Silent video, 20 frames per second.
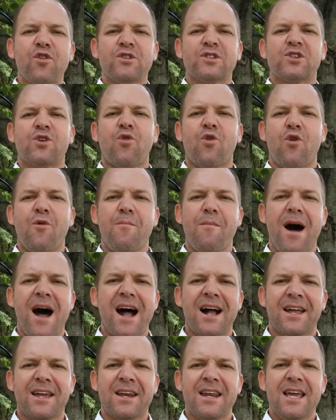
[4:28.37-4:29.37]
scorer
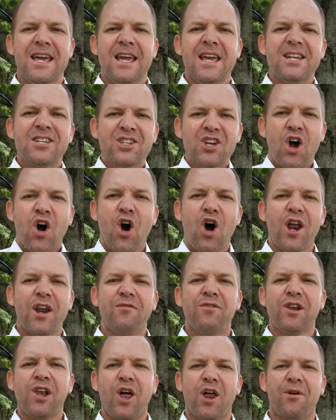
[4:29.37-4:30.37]
market is kind of a
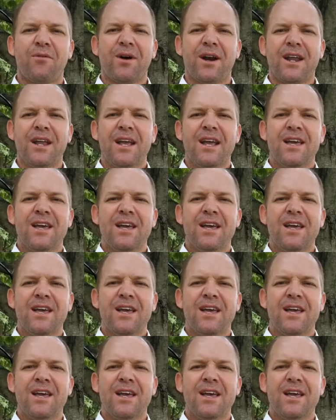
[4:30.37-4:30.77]
lottery.